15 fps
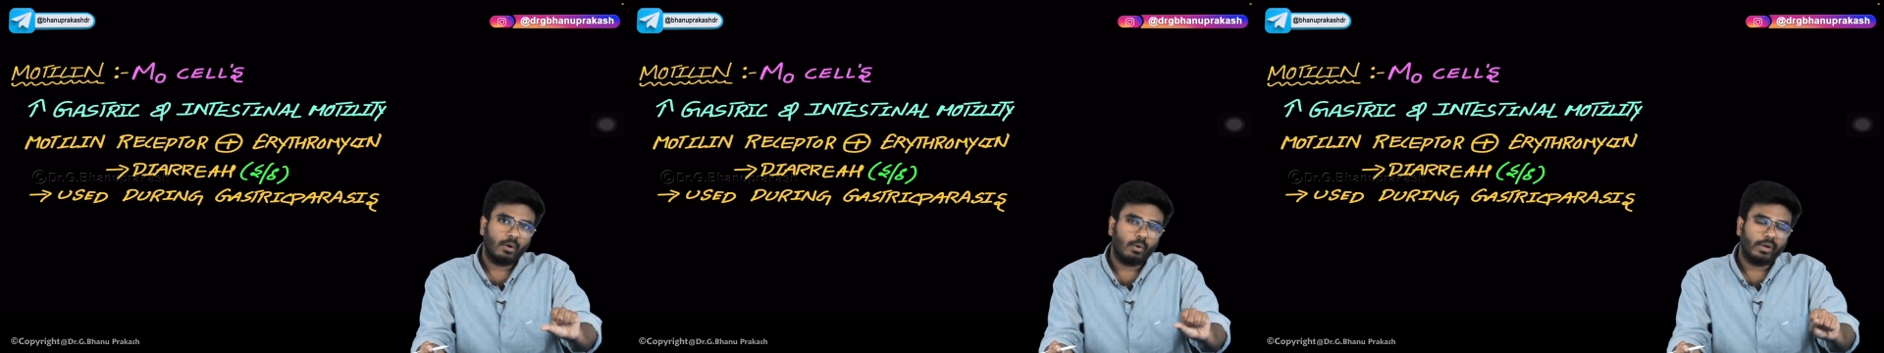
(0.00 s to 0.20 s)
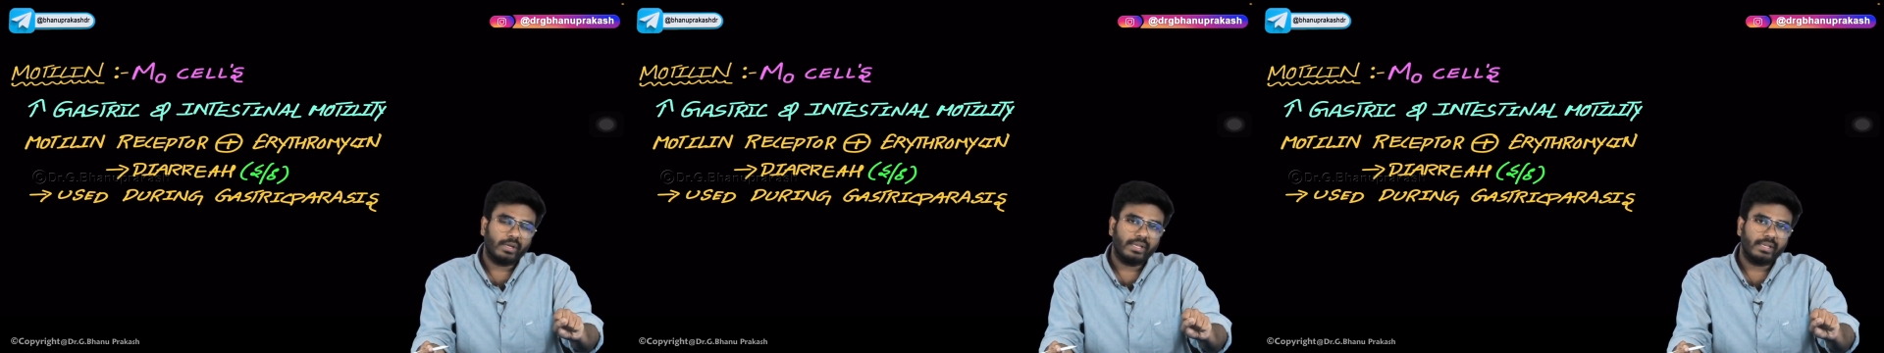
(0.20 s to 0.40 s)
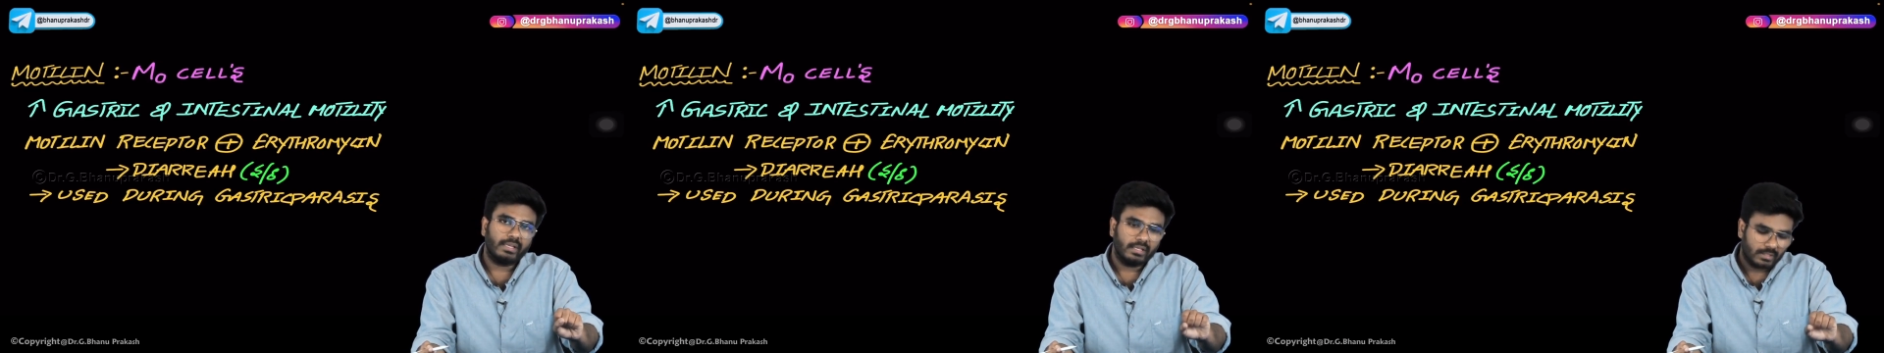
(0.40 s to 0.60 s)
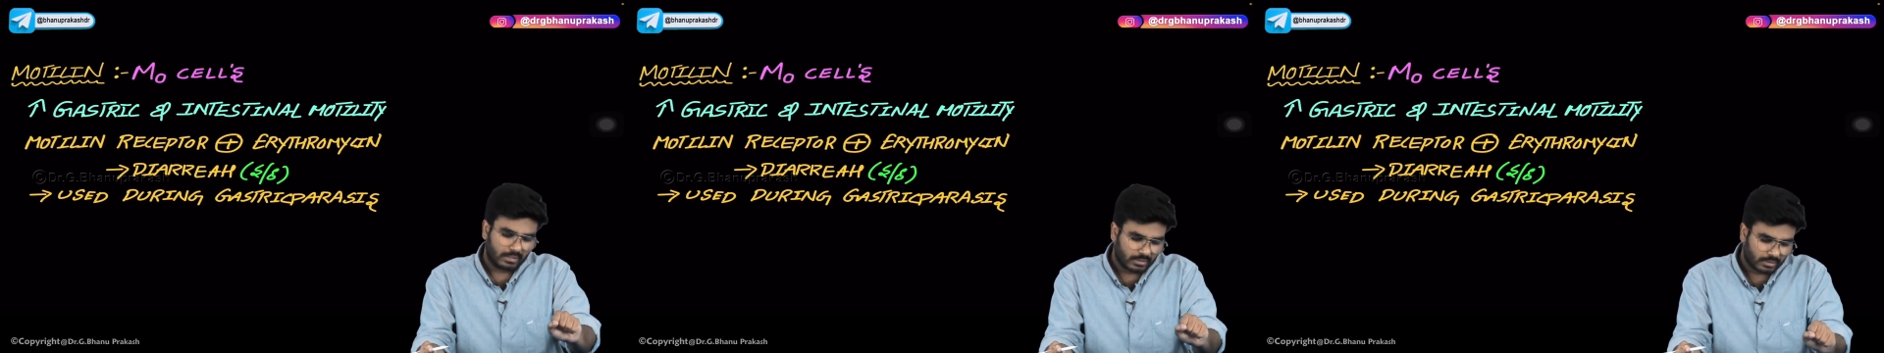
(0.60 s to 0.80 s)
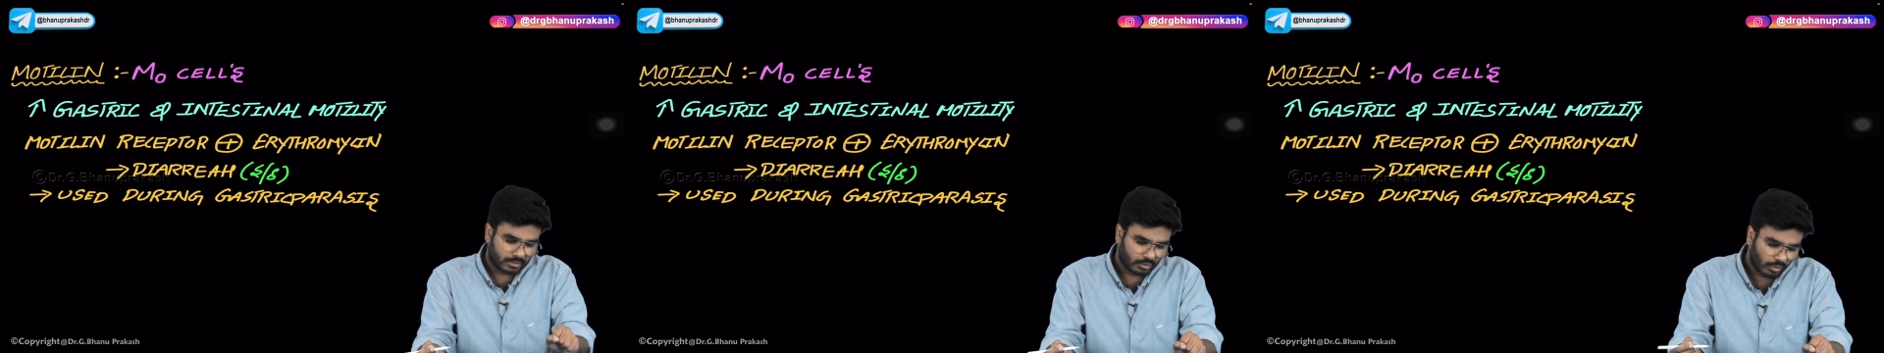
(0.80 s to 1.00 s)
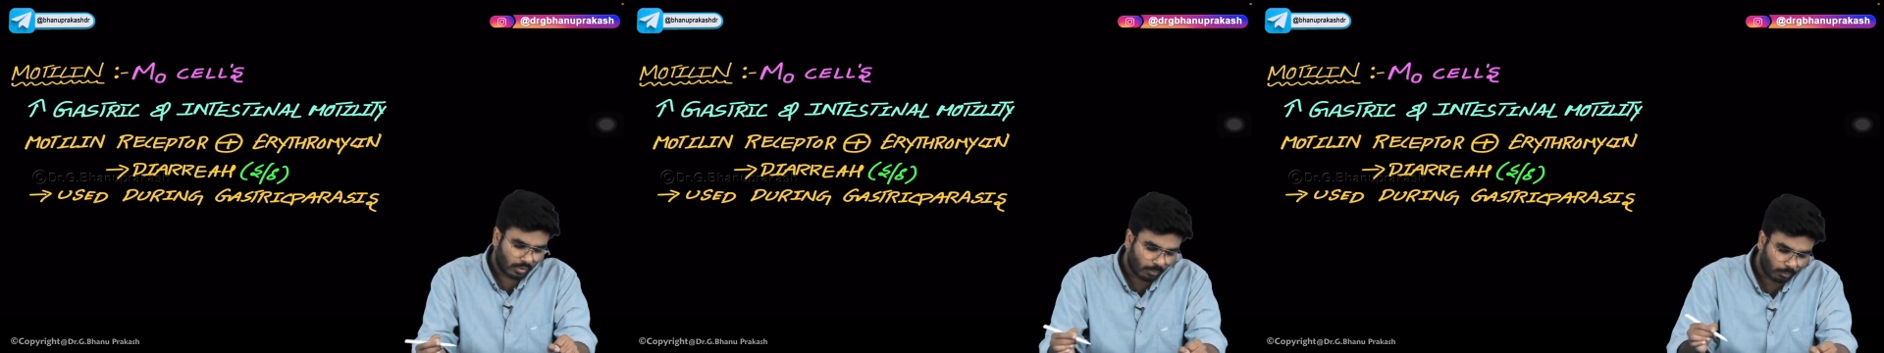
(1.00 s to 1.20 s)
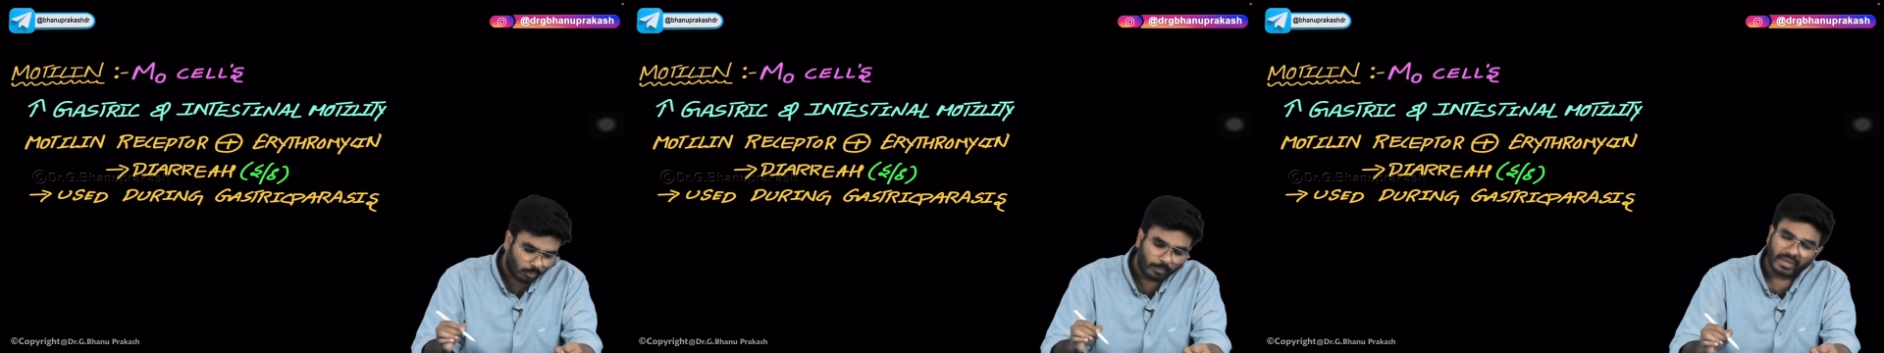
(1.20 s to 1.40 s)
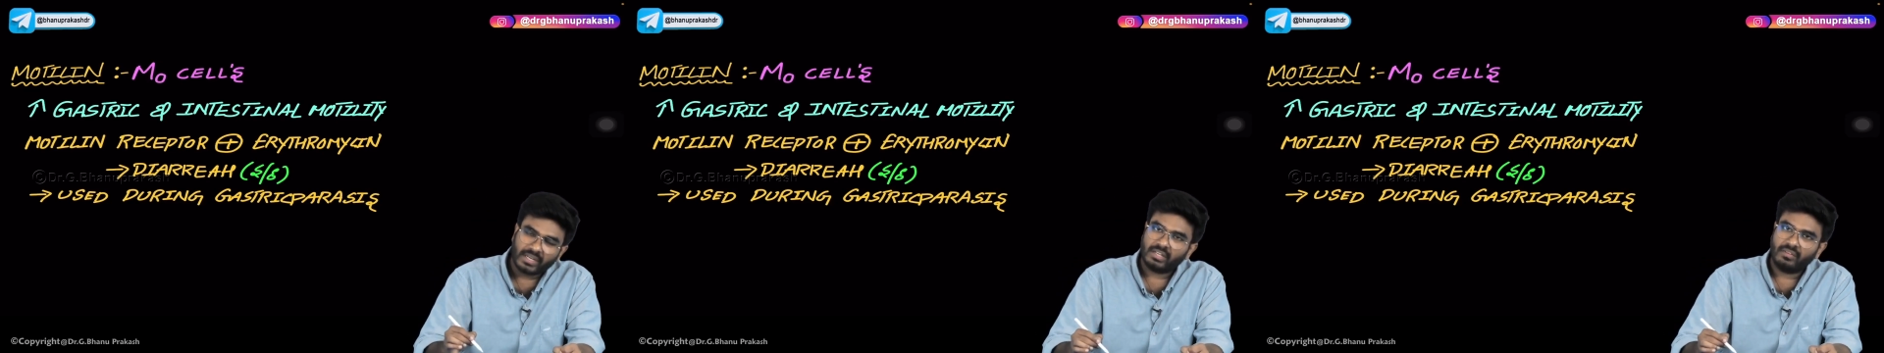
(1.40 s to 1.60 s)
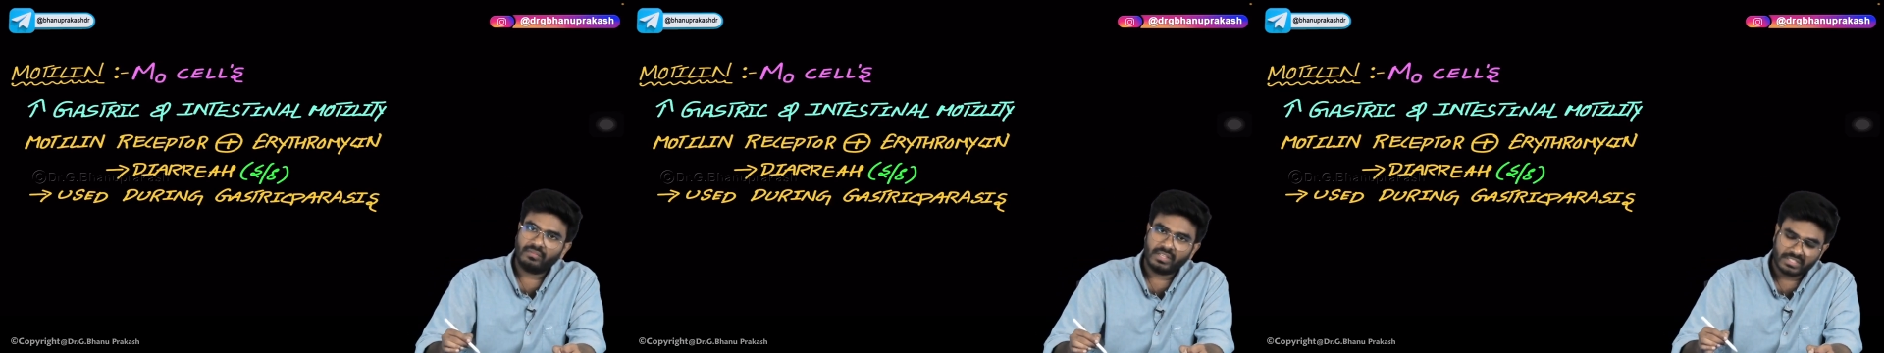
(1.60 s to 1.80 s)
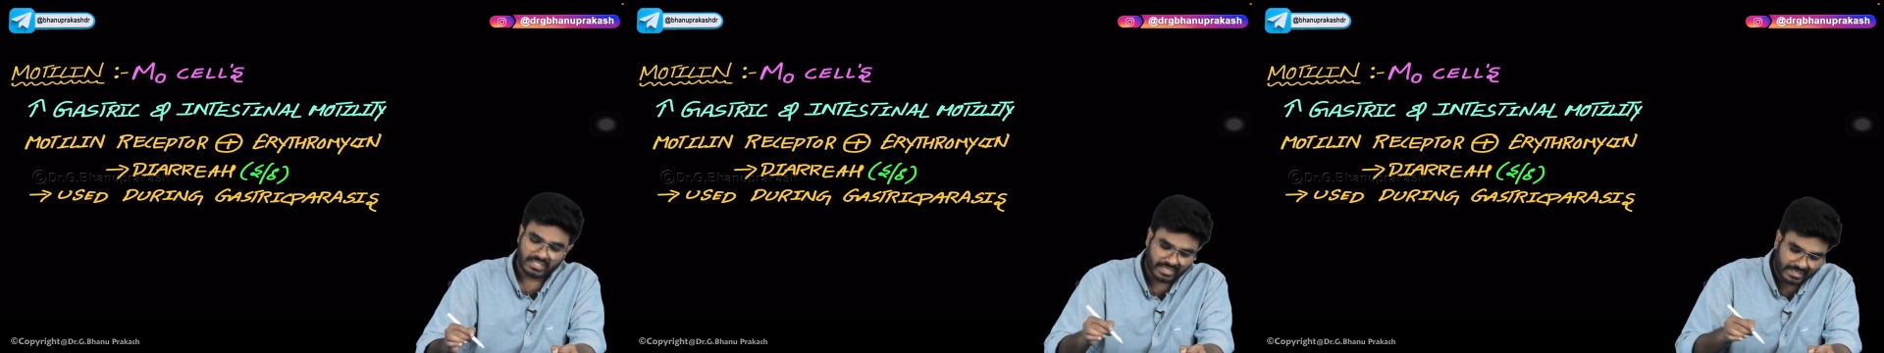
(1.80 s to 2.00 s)
Okay, so movement of
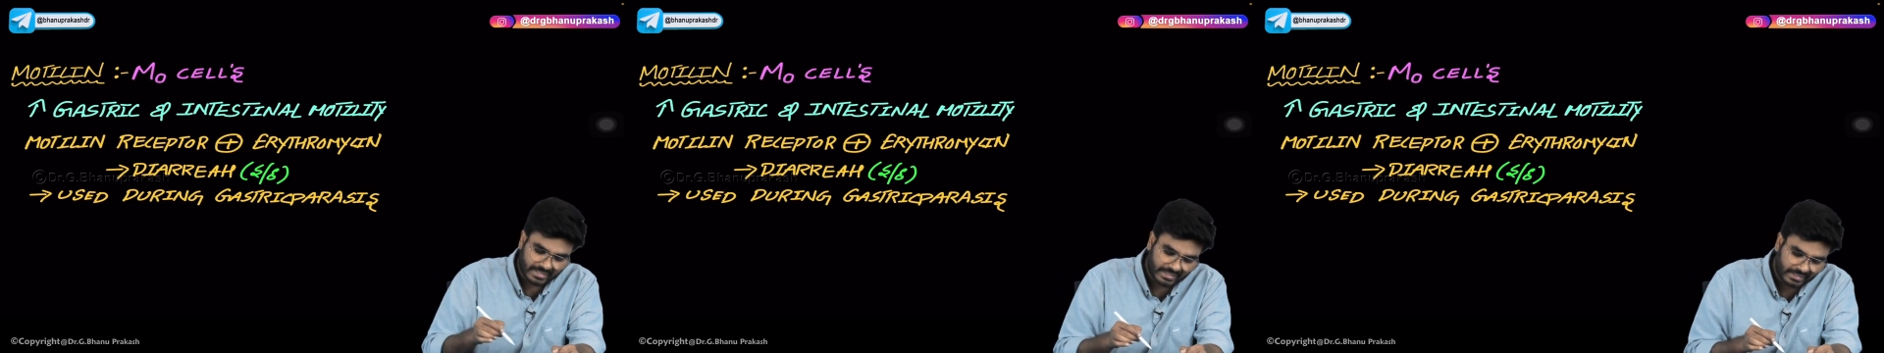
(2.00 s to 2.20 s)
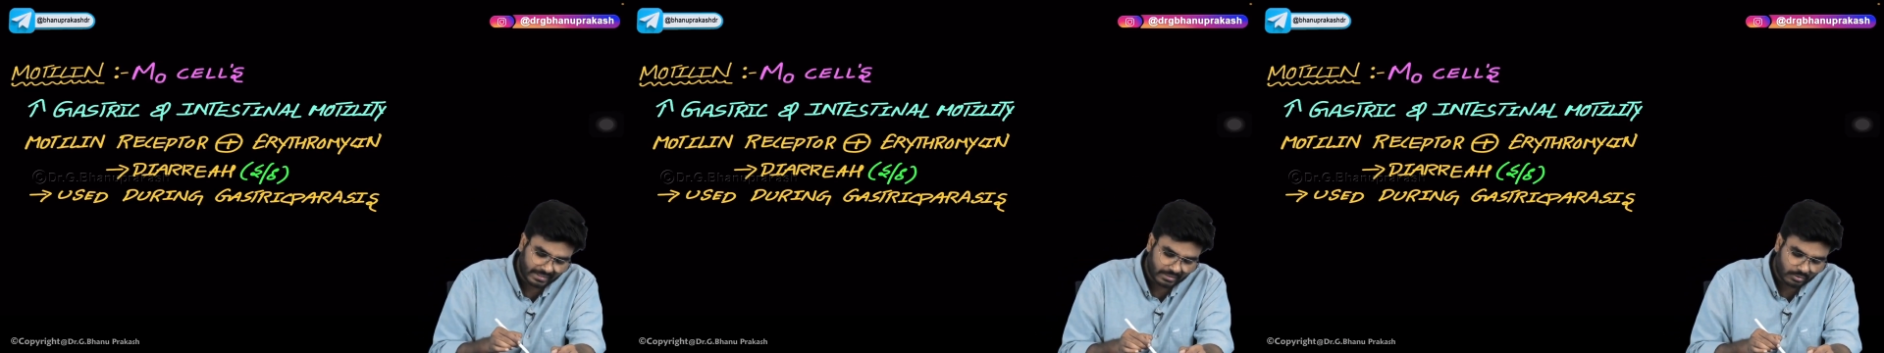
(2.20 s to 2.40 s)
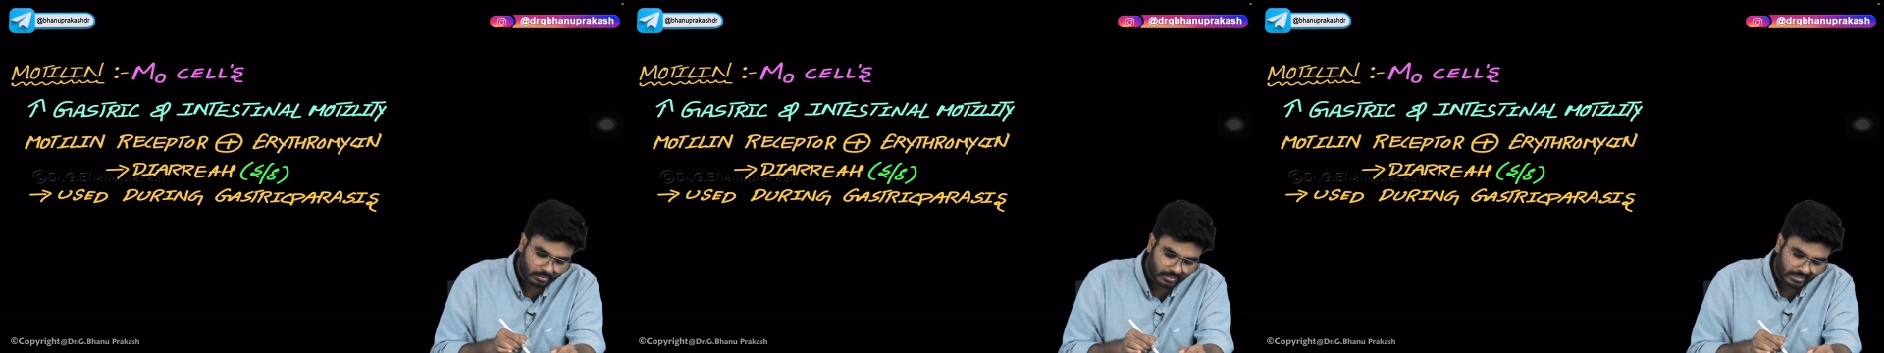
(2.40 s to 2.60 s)
the GIT, so